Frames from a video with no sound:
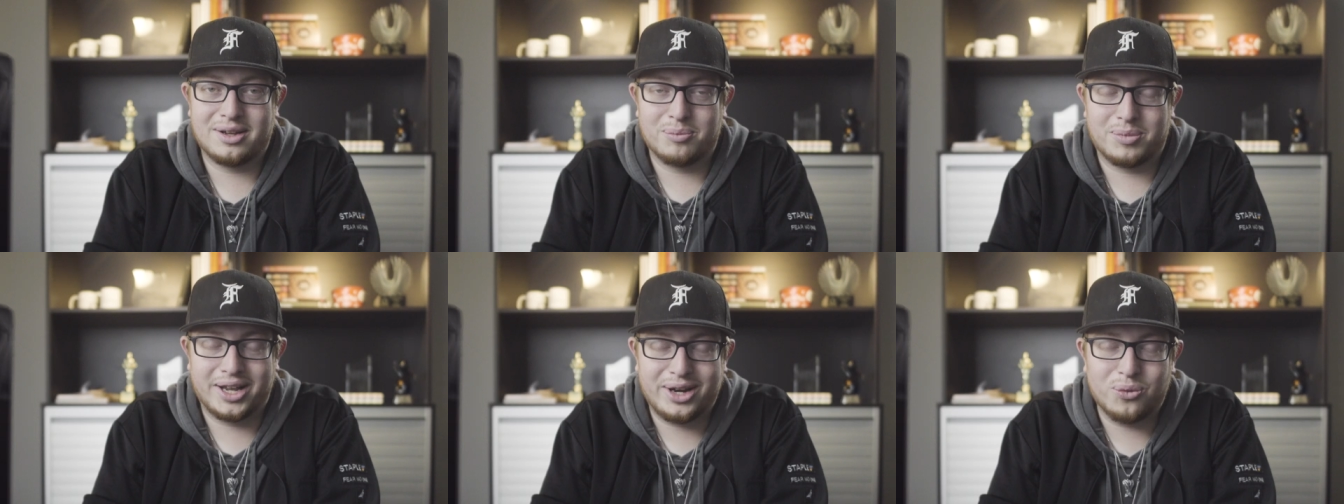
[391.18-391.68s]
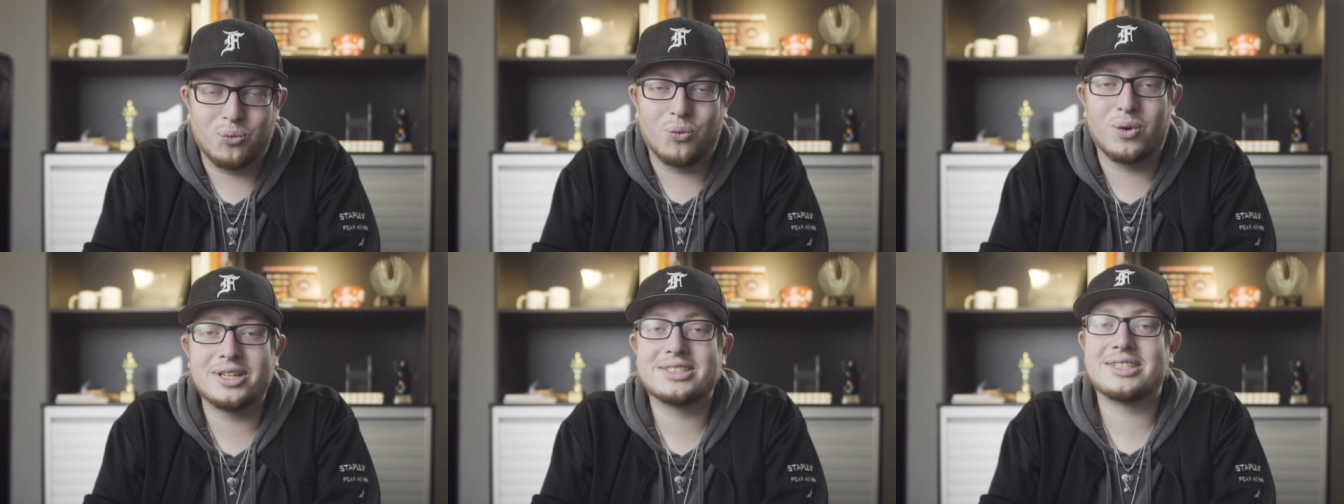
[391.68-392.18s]
but it
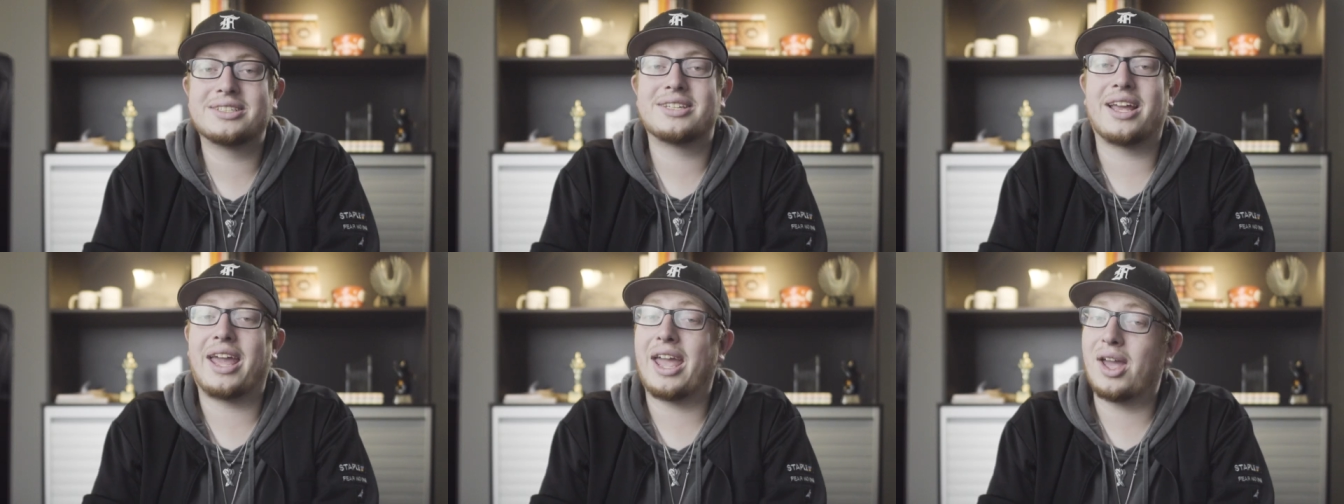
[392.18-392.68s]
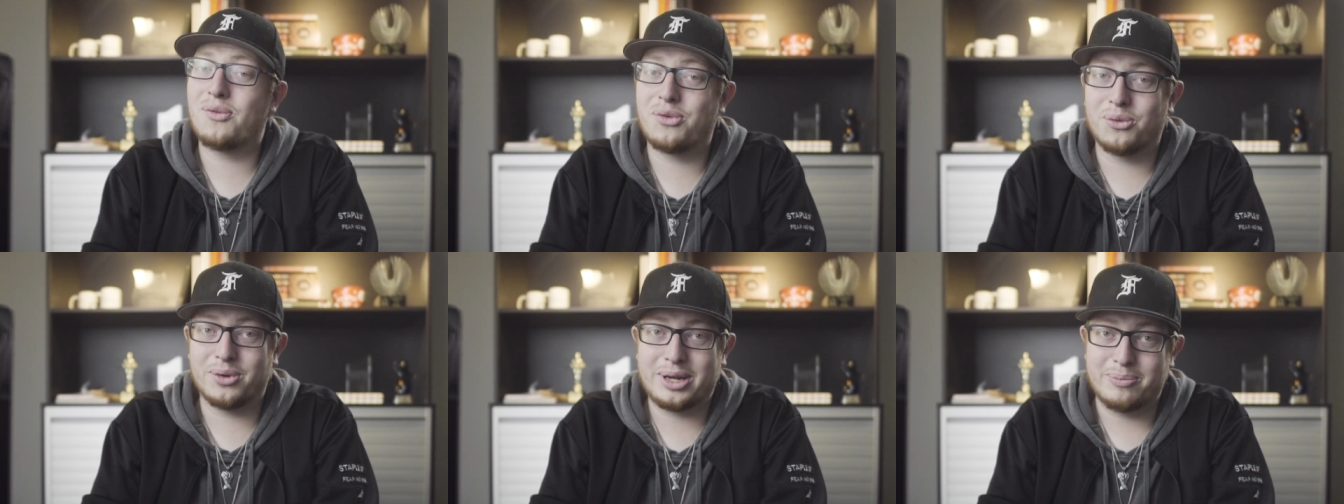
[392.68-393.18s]
wasn't
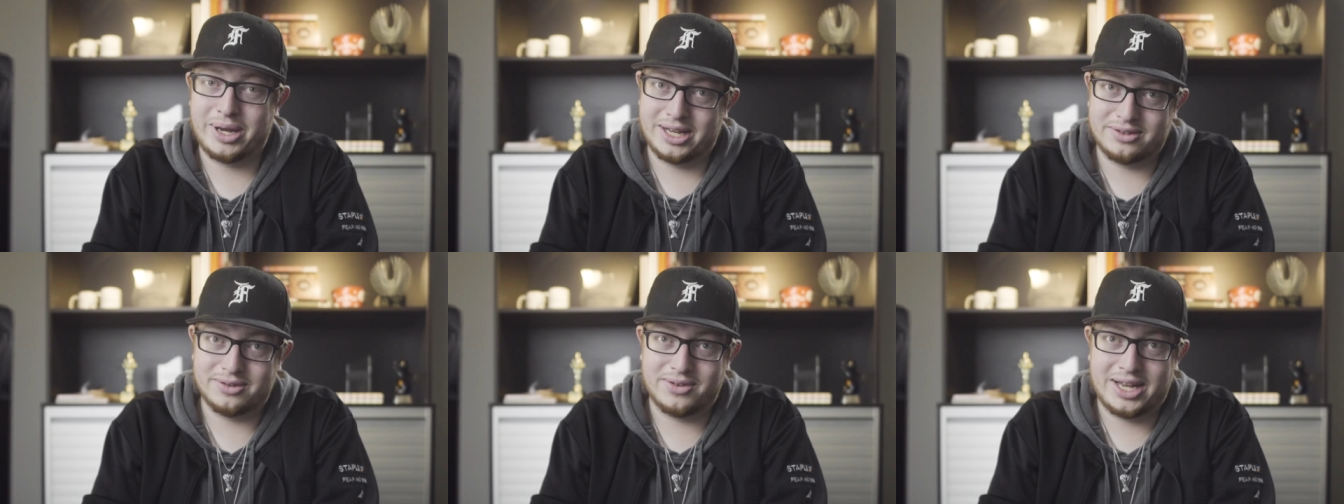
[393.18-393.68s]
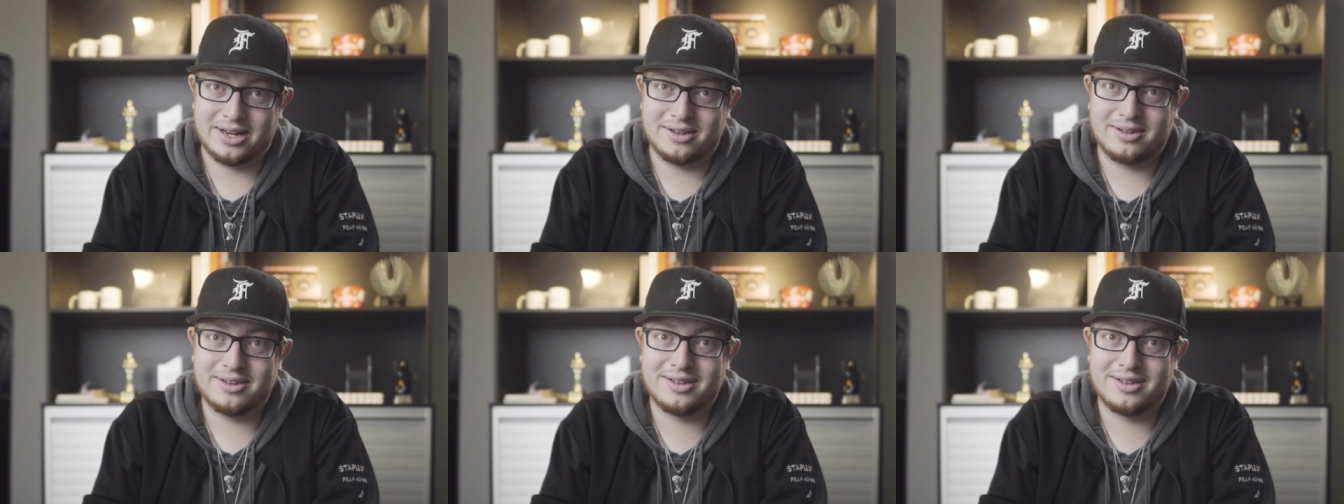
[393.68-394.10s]
every man's event.